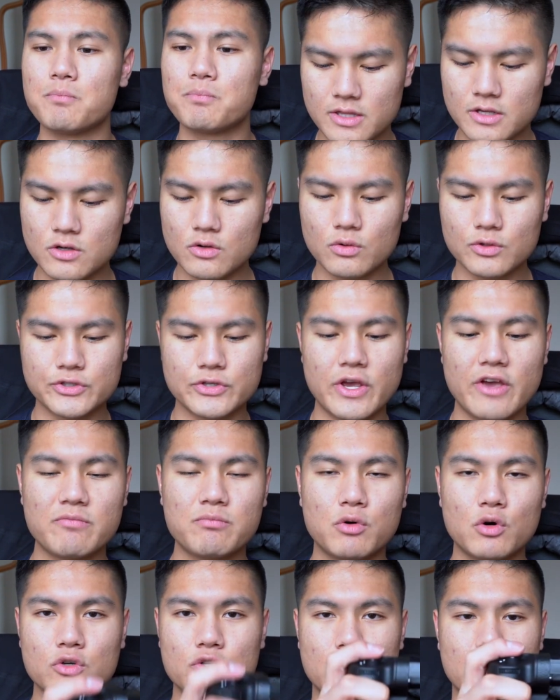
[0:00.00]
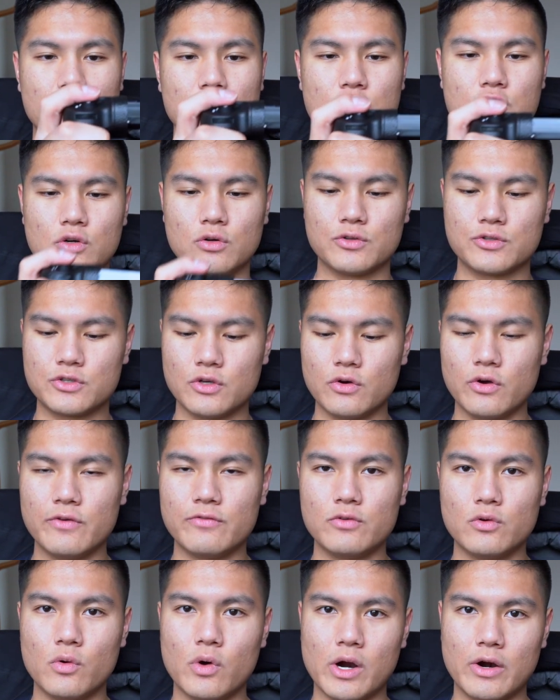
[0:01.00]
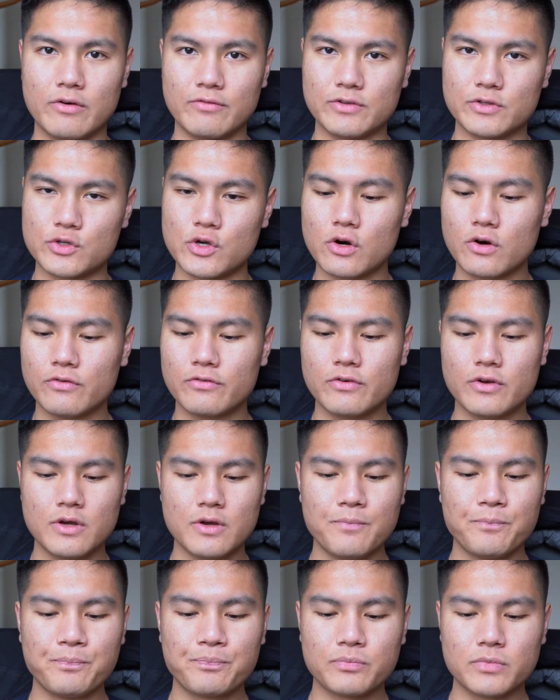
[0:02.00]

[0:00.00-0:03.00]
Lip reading: And then you also have portrait control, so if you are a photographer,